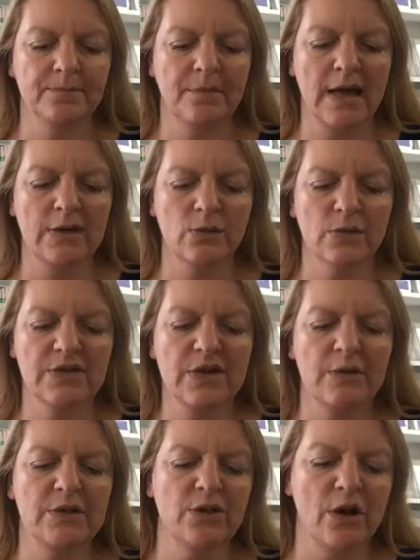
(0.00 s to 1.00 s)
And
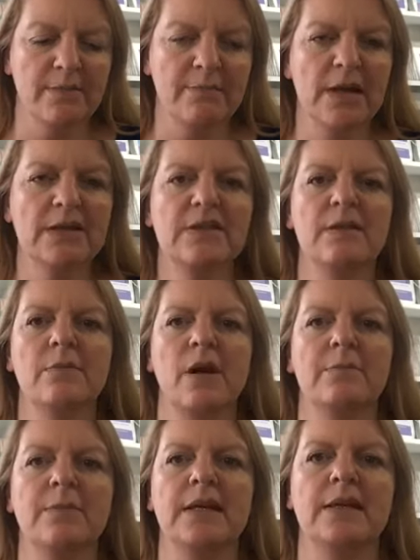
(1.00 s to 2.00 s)
also at 9 months, it
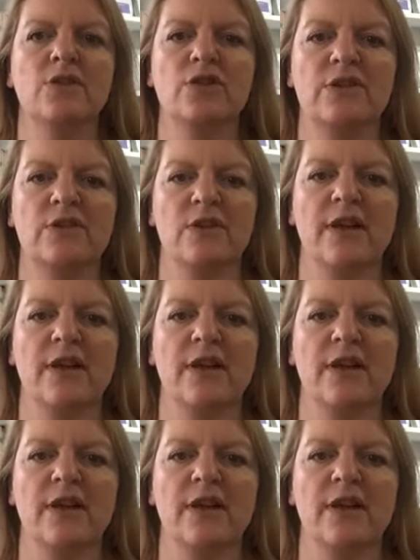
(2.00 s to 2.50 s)
might be that she's not